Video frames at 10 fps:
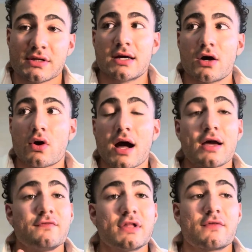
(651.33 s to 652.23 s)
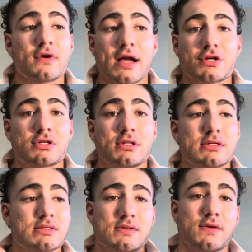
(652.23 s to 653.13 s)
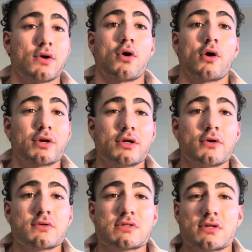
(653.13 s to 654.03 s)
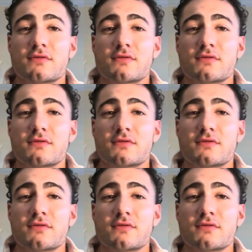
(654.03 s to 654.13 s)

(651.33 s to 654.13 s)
Now, I've never actually listened to the audios